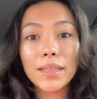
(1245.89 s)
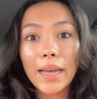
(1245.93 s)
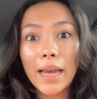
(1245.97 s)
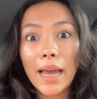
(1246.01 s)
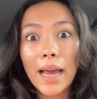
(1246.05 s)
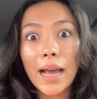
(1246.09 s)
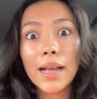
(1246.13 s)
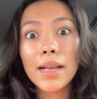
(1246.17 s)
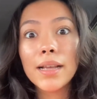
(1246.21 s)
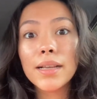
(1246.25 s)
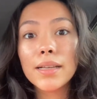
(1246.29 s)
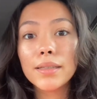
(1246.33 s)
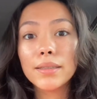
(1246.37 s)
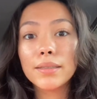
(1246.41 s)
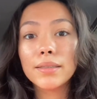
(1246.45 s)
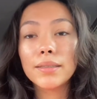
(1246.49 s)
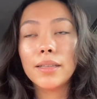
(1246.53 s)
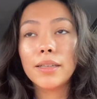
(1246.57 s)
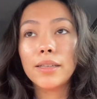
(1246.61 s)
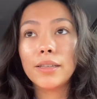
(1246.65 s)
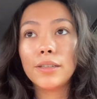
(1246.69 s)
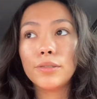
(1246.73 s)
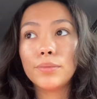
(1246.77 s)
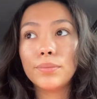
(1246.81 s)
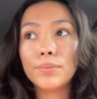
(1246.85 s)
it has
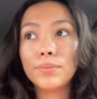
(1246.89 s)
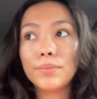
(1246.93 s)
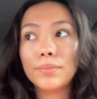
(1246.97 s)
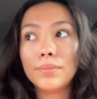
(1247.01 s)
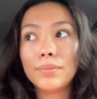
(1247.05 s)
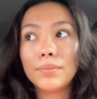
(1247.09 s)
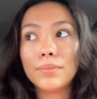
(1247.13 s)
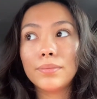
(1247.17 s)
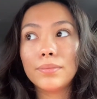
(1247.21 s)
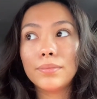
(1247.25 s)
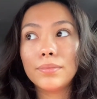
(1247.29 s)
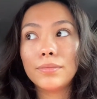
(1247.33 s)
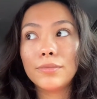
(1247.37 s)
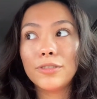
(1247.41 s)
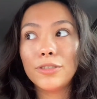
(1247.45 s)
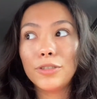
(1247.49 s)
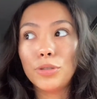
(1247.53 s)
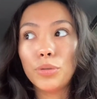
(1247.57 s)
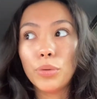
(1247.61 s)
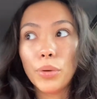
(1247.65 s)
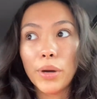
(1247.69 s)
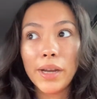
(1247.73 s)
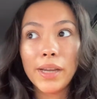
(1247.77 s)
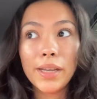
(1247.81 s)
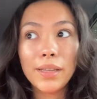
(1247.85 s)
like
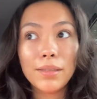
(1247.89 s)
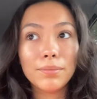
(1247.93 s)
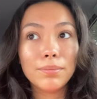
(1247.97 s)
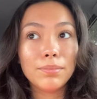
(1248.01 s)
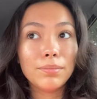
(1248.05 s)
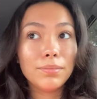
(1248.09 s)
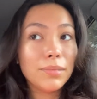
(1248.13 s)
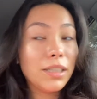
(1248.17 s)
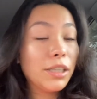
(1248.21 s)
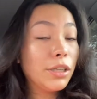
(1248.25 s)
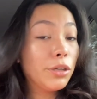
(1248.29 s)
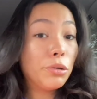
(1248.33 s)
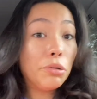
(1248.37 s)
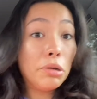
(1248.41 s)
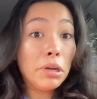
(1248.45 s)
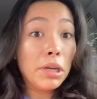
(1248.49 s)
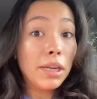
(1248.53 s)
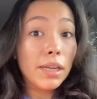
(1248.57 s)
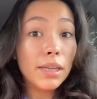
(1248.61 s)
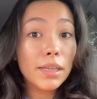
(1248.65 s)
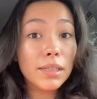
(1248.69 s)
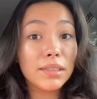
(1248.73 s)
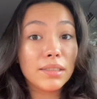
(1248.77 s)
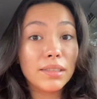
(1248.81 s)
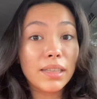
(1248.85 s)
great
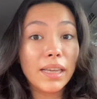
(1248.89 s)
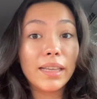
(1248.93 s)
ingredients.